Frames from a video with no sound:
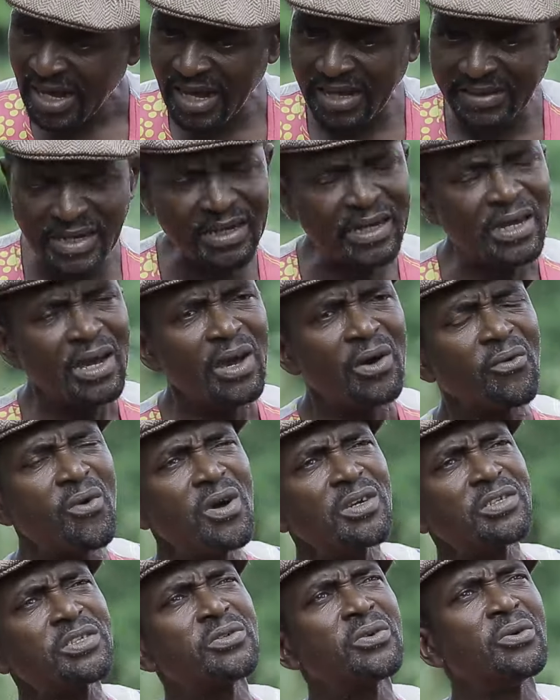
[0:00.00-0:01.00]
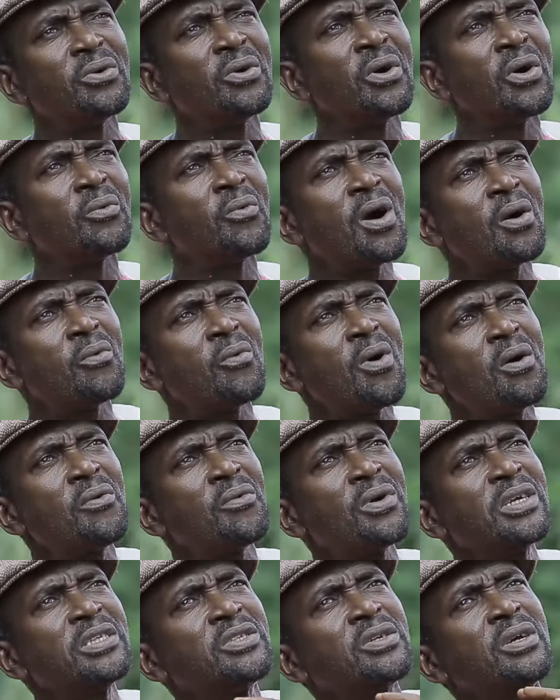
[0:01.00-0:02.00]
I think what
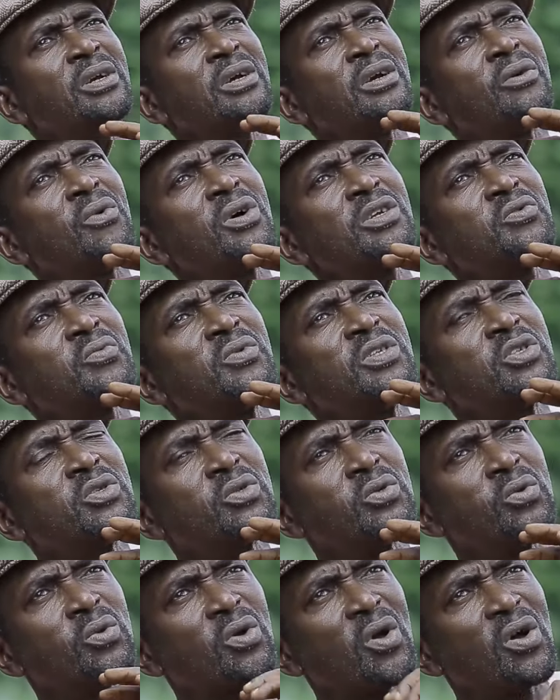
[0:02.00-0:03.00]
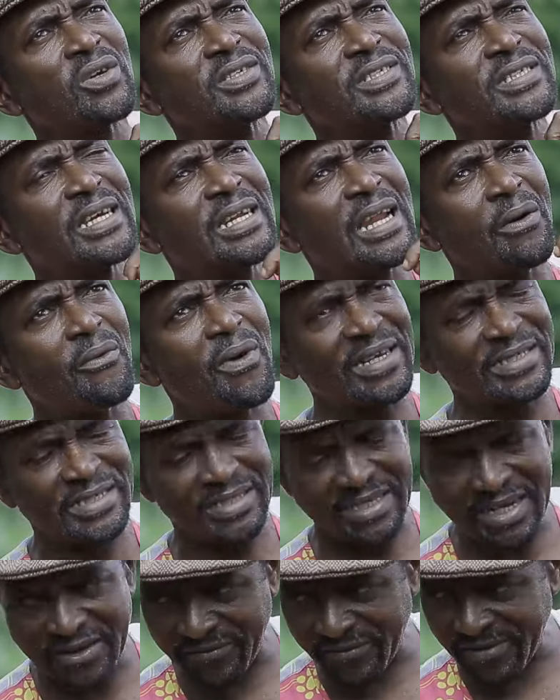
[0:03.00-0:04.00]
we should concern
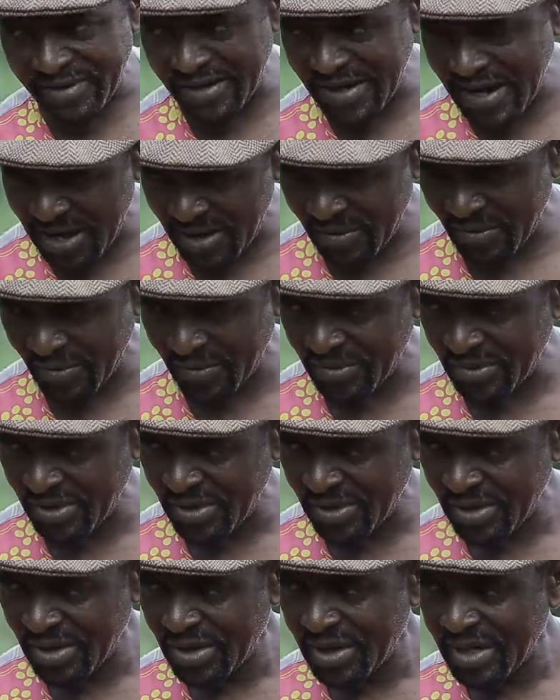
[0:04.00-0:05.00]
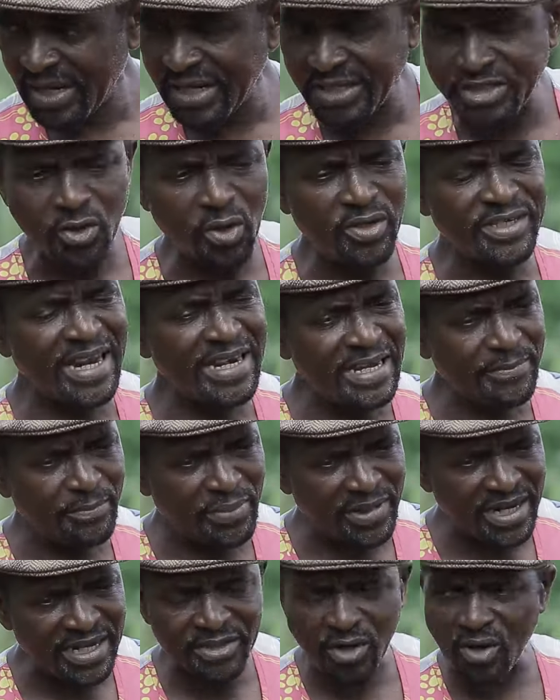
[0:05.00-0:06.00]
ourselves now is to
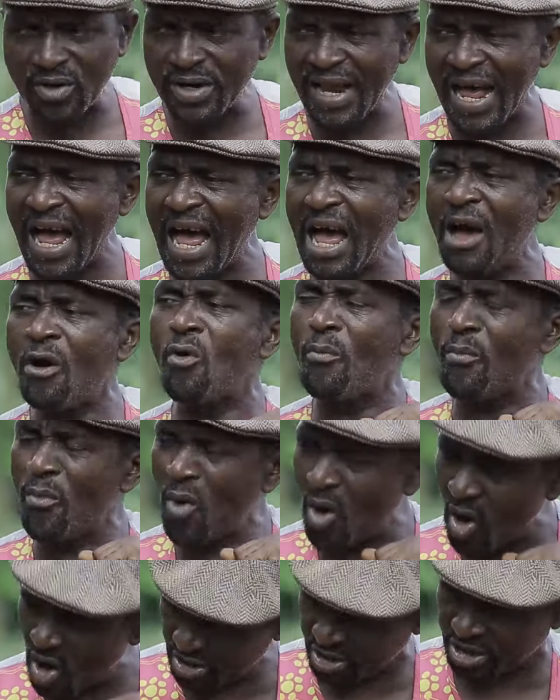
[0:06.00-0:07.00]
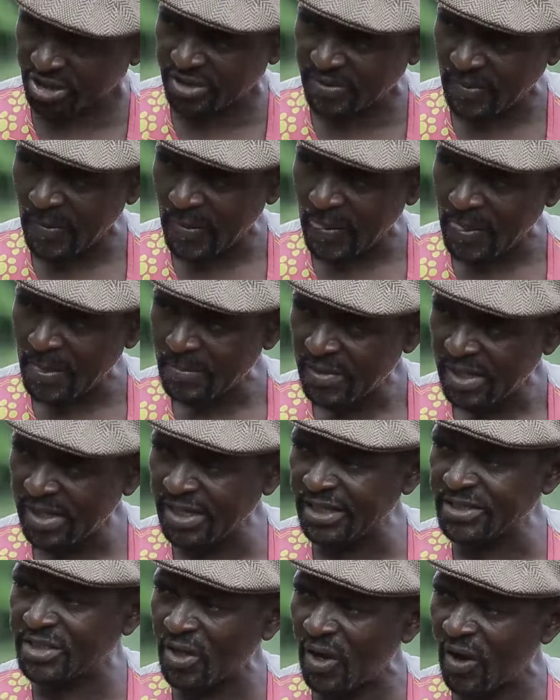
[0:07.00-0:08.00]
deliberate on how much
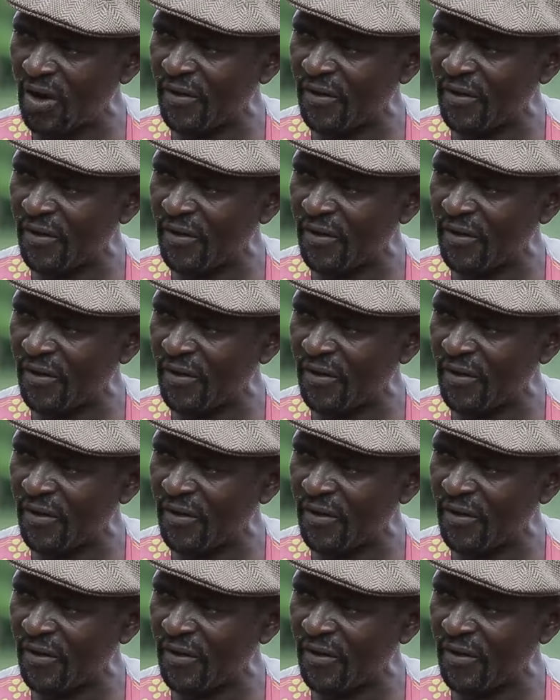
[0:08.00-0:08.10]
each